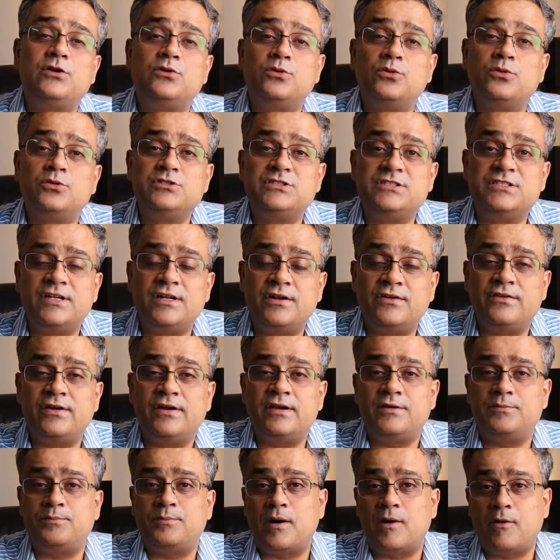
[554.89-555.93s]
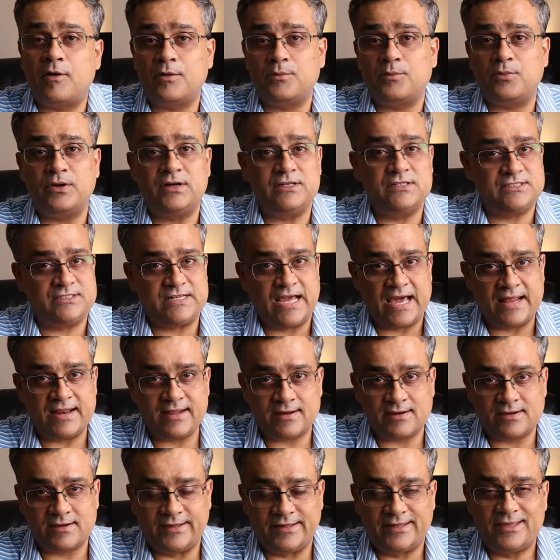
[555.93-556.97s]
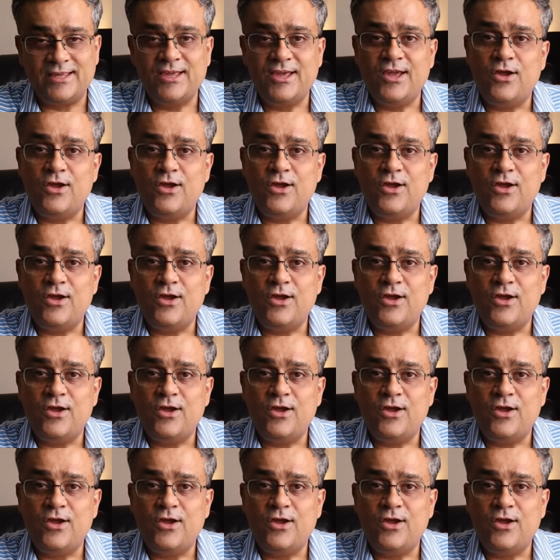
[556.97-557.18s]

to generate PowerPoints directly.